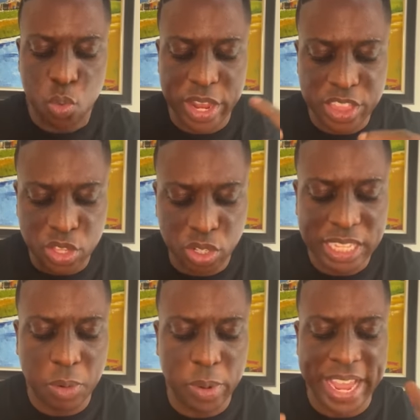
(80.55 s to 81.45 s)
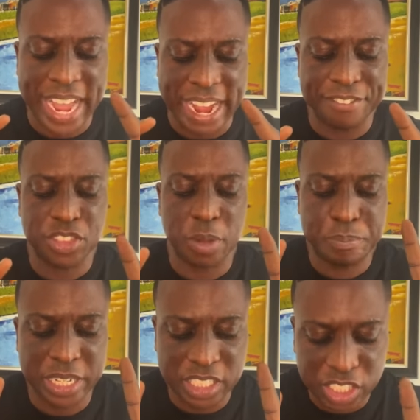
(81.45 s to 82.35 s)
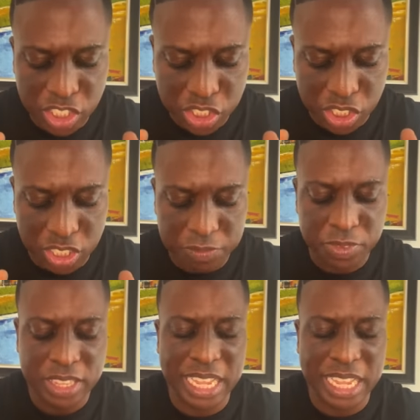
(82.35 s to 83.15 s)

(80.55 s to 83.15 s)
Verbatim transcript: we know that we have the petition